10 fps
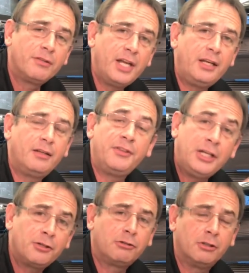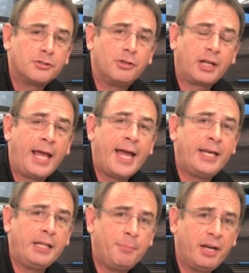then the intercooler is not going to add
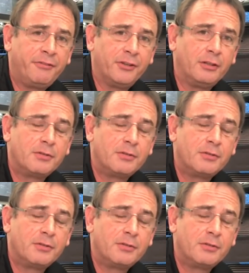any benefit.